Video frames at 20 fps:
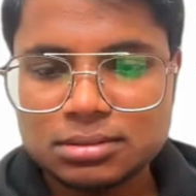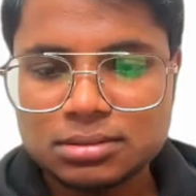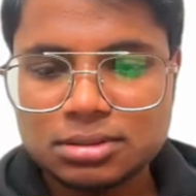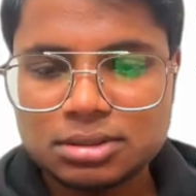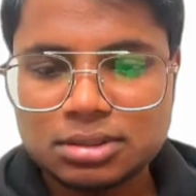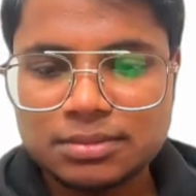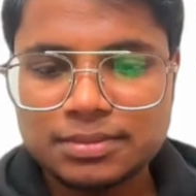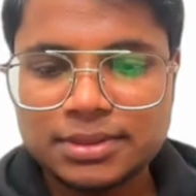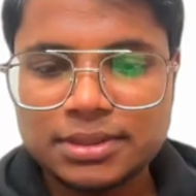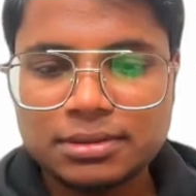
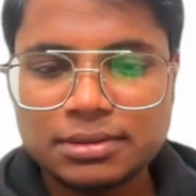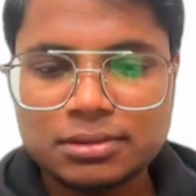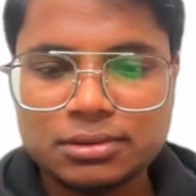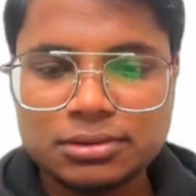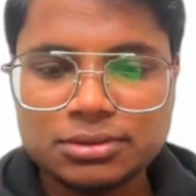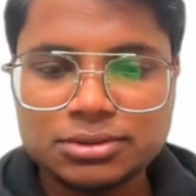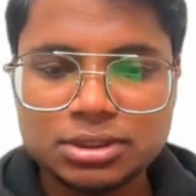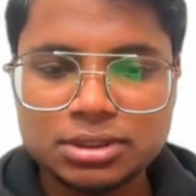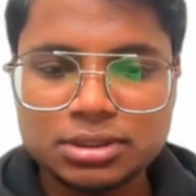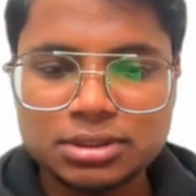comment dot
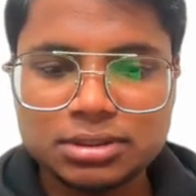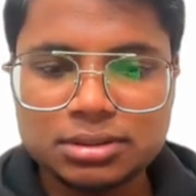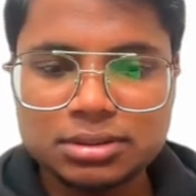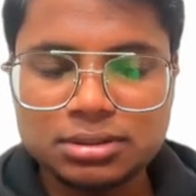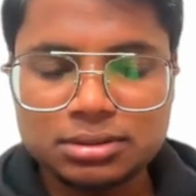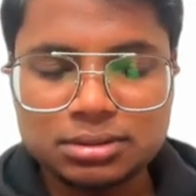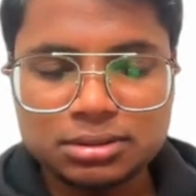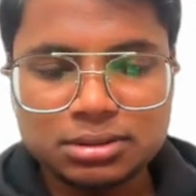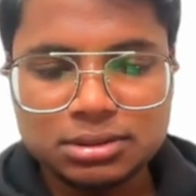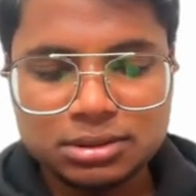children,
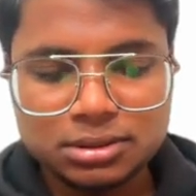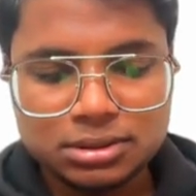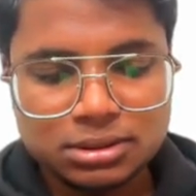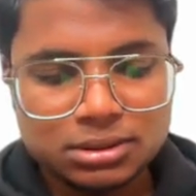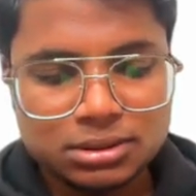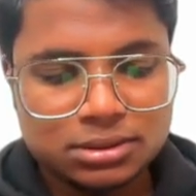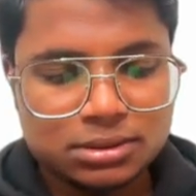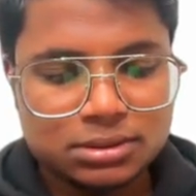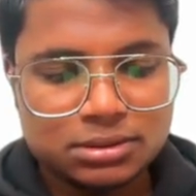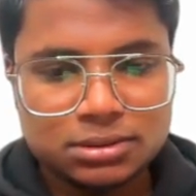
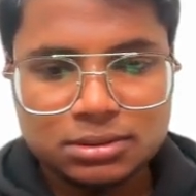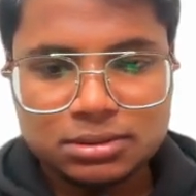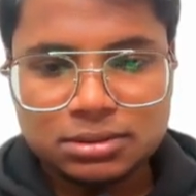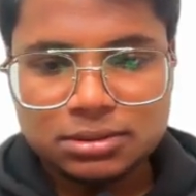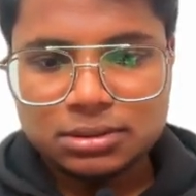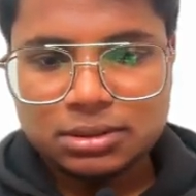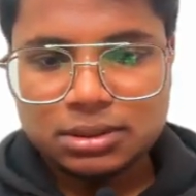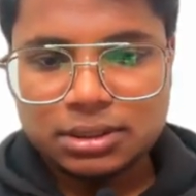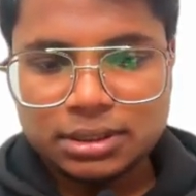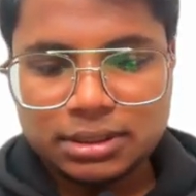
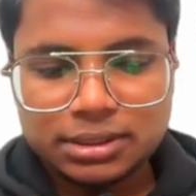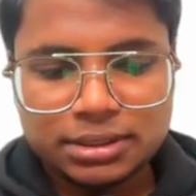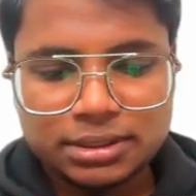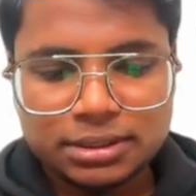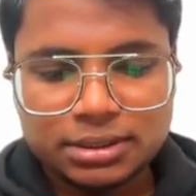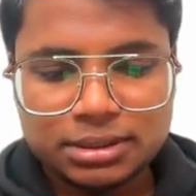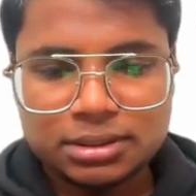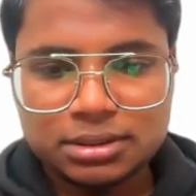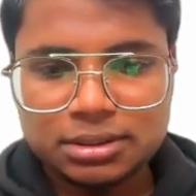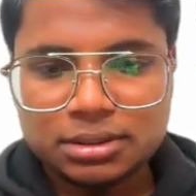and
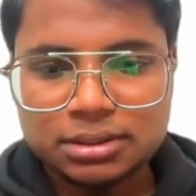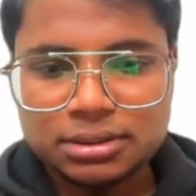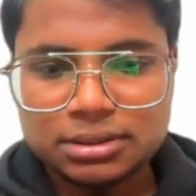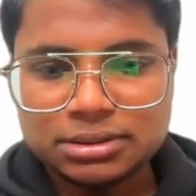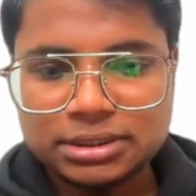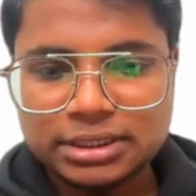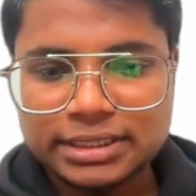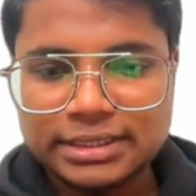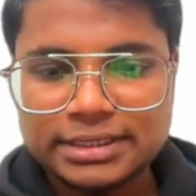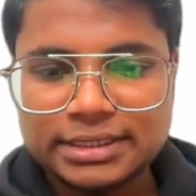
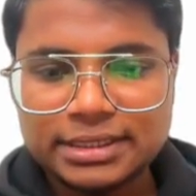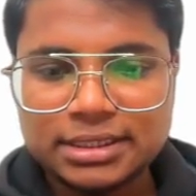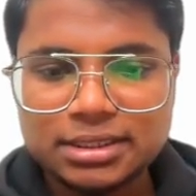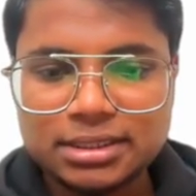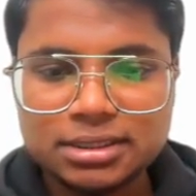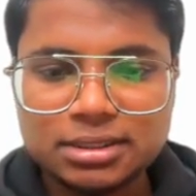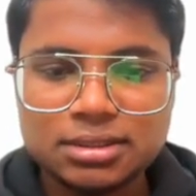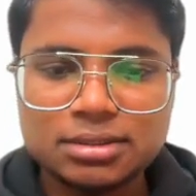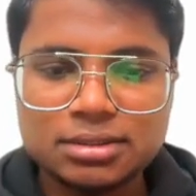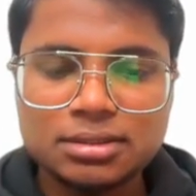inside that
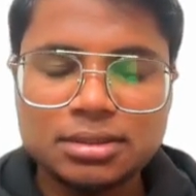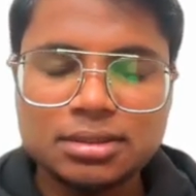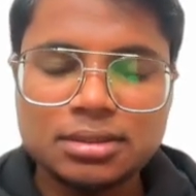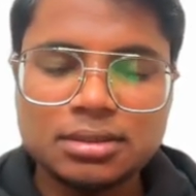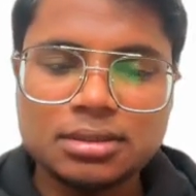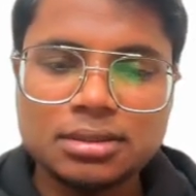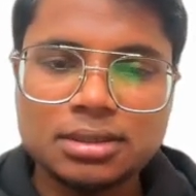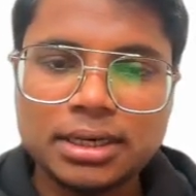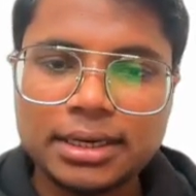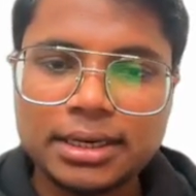
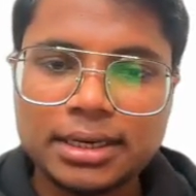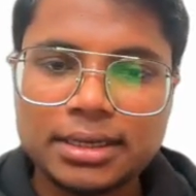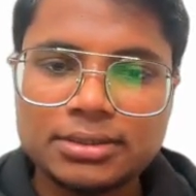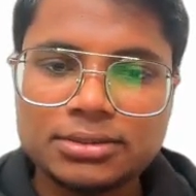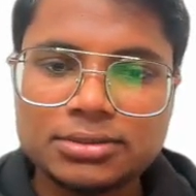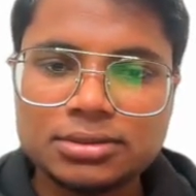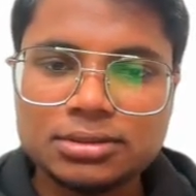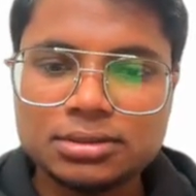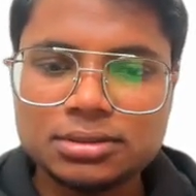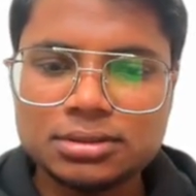and
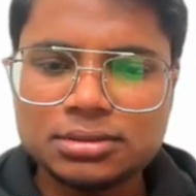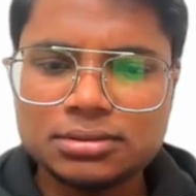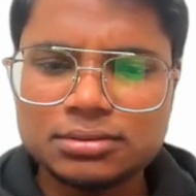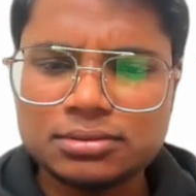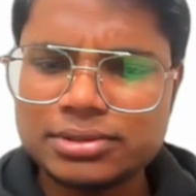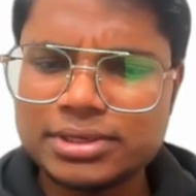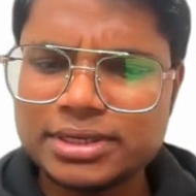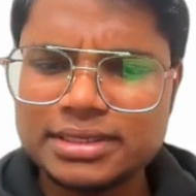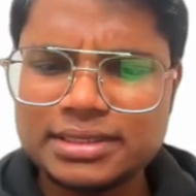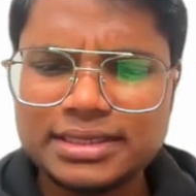also
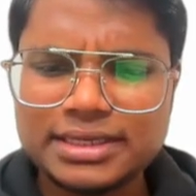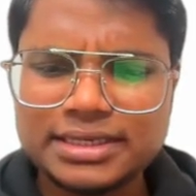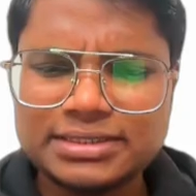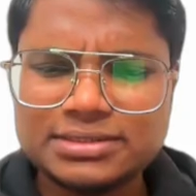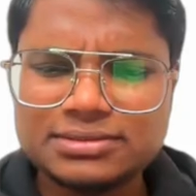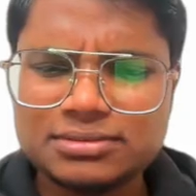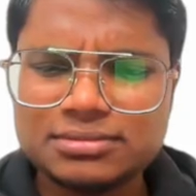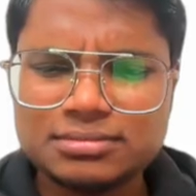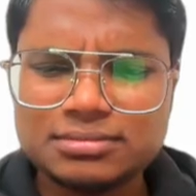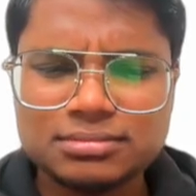okay,
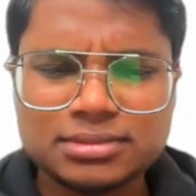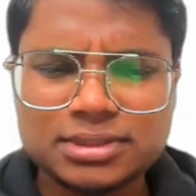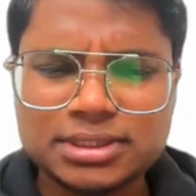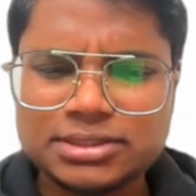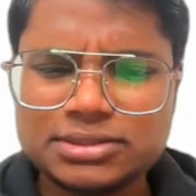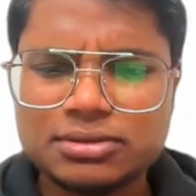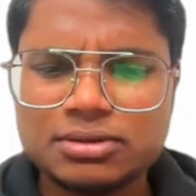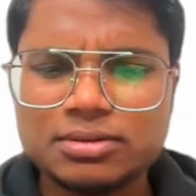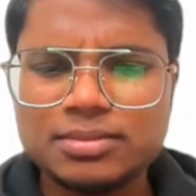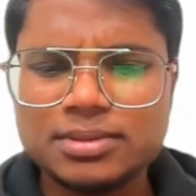that's
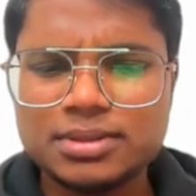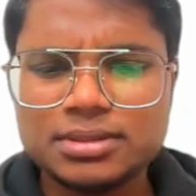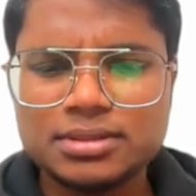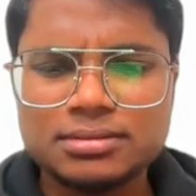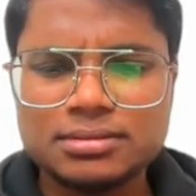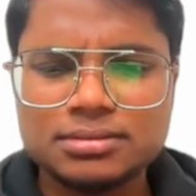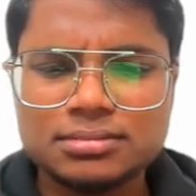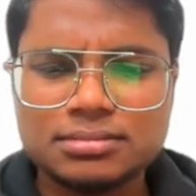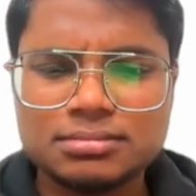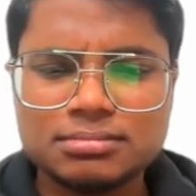normal.
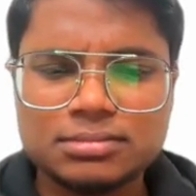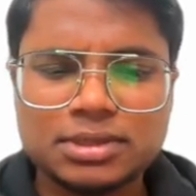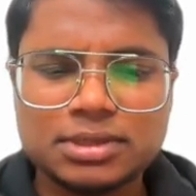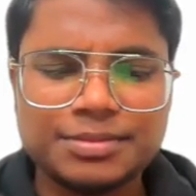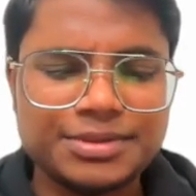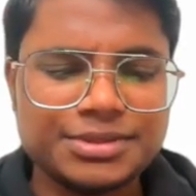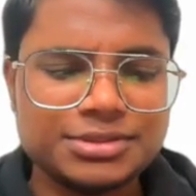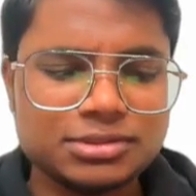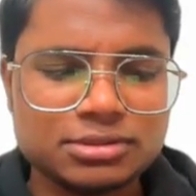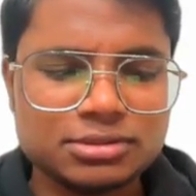
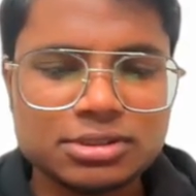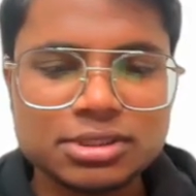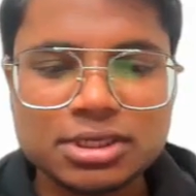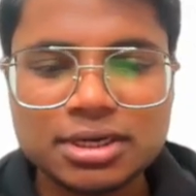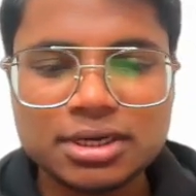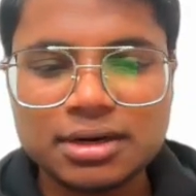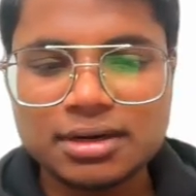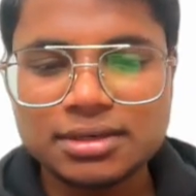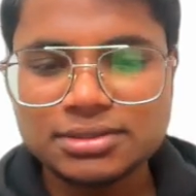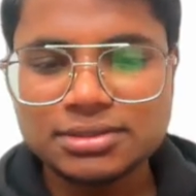Comments dot
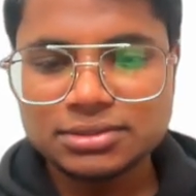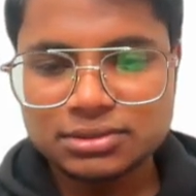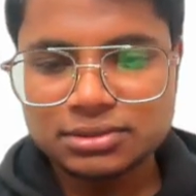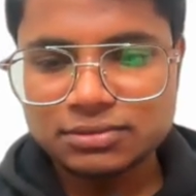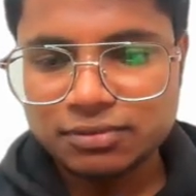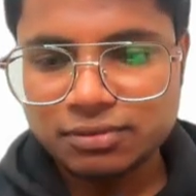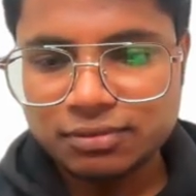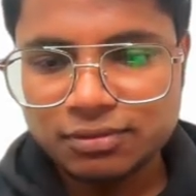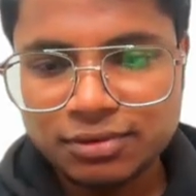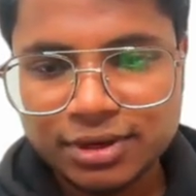children is
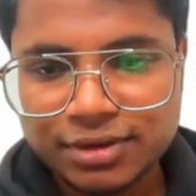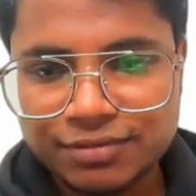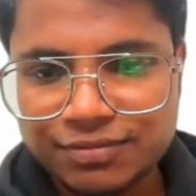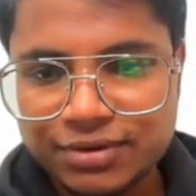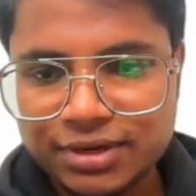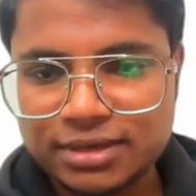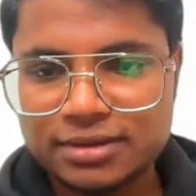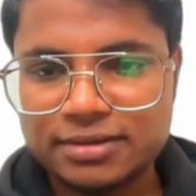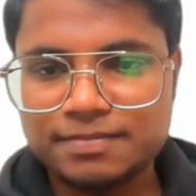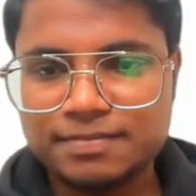okay,
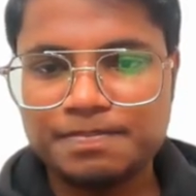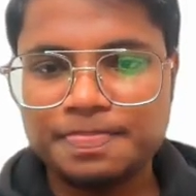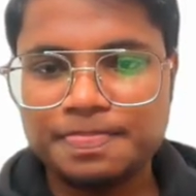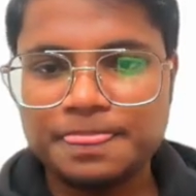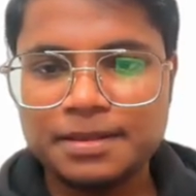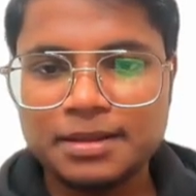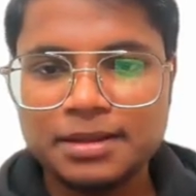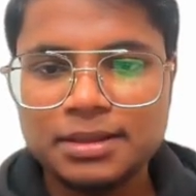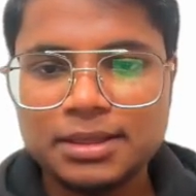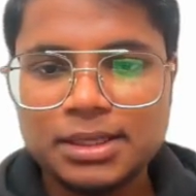fine.
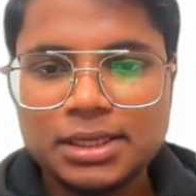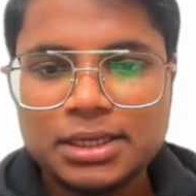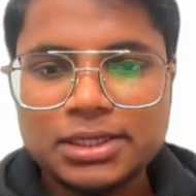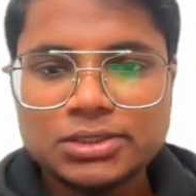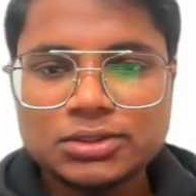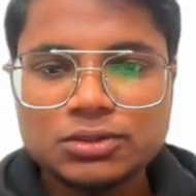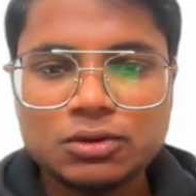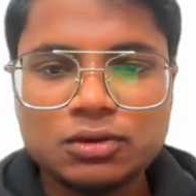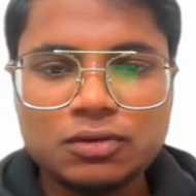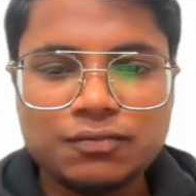
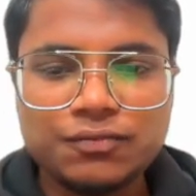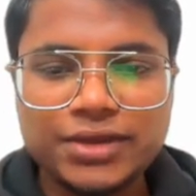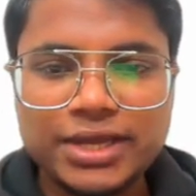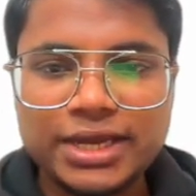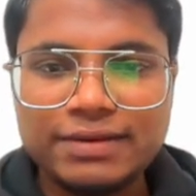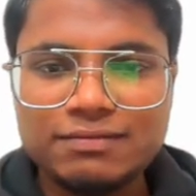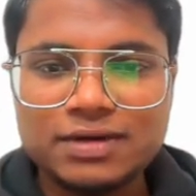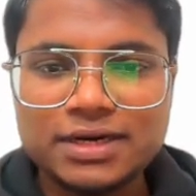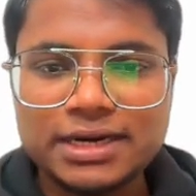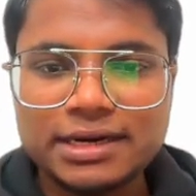So we
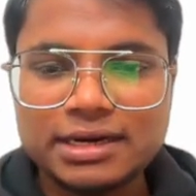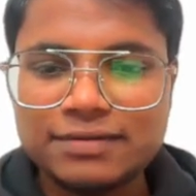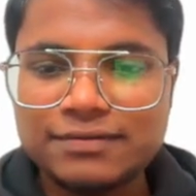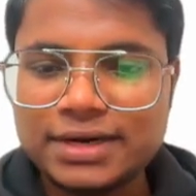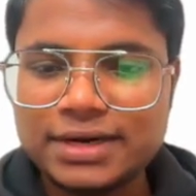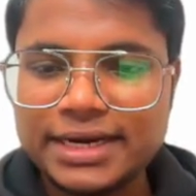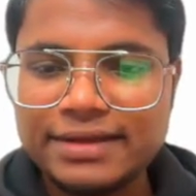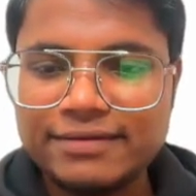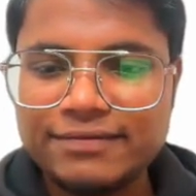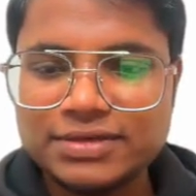have written our
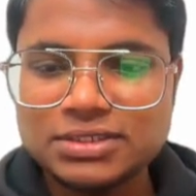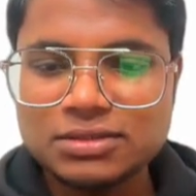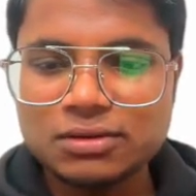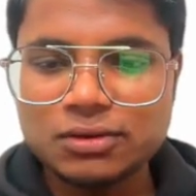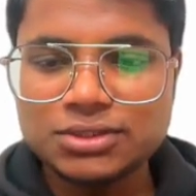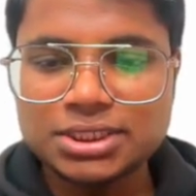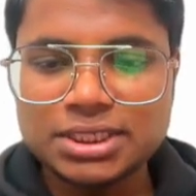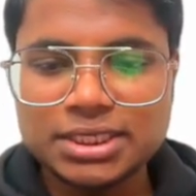DFS logic